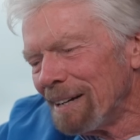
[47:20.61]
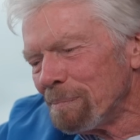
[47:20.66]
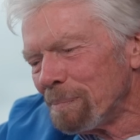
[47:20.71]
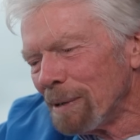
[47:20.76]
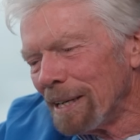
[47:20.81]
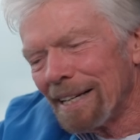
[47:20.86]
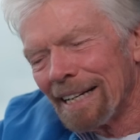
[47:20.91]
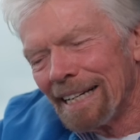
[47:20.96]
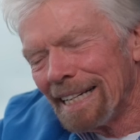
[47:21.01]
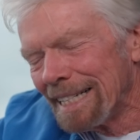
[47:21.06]

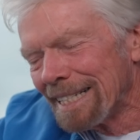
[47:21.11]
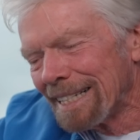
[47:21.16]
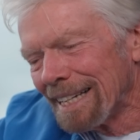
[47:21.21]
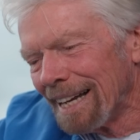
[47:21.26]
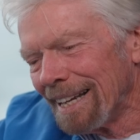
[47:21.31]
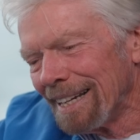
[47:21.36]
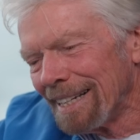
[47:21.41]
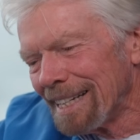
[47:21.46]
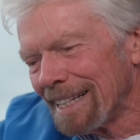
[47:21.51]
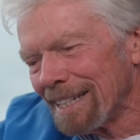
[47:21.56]
but at least
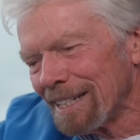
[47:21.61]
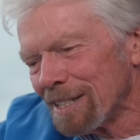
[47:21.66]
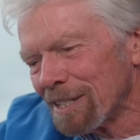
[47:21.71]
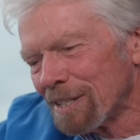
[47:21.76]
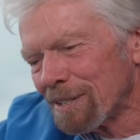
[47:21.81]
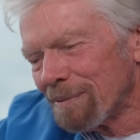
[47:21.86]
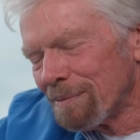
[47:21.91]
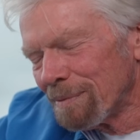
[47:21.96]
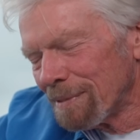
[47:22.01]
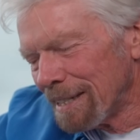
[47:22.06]
I
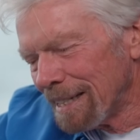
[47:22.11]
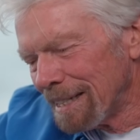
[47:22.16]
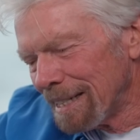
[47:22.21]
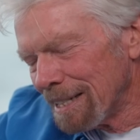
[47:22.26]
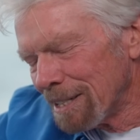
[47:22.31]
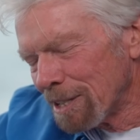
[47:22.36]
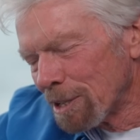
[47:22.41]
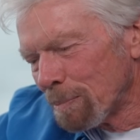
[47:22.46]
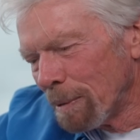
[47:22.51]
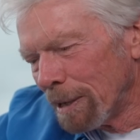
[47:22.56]
didn't
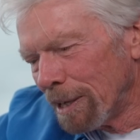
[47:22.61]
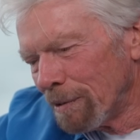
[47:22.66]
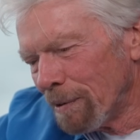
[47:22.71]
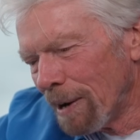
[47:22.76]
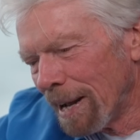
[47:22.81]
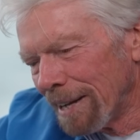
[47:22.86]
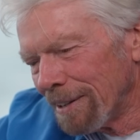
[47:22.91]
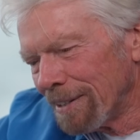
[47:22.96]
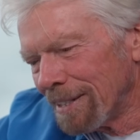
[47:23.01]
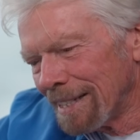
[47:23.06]
didn't spin
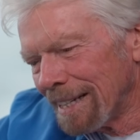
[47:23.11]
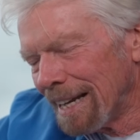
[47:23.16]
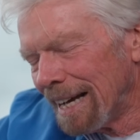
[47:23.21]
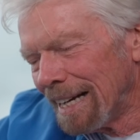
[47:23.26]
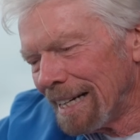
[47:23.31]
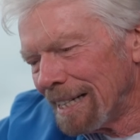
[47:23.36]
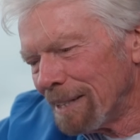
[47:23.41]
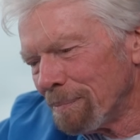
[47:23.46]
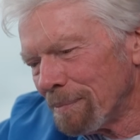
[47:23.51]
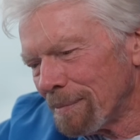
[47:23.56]
around.
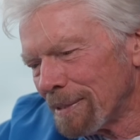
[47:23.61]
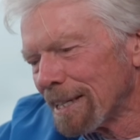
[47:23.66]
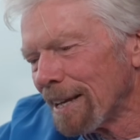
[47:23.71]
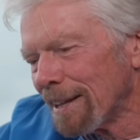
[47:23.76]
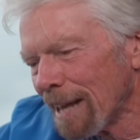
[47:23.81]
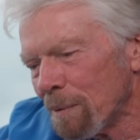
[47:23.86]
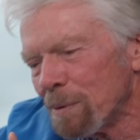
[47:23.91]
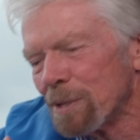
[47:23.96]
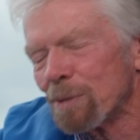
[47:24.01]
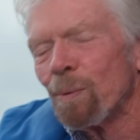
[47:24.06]
Um, so
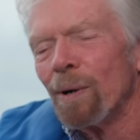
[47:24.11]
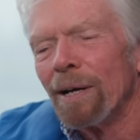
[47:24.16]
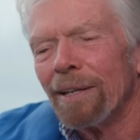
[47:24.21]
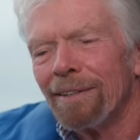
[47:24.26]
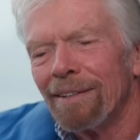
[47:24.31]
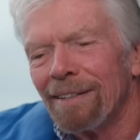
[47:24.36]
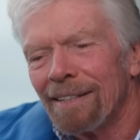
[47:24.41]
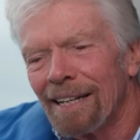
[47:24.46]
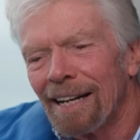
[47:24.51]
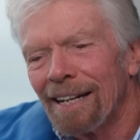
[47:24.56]
that was
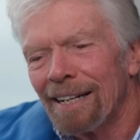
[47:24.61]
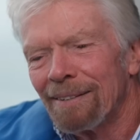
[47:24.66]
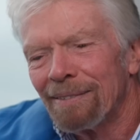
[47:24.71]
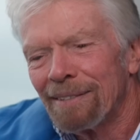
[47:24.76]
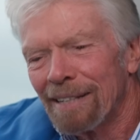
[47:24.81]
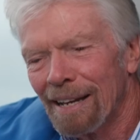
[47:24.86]
one that I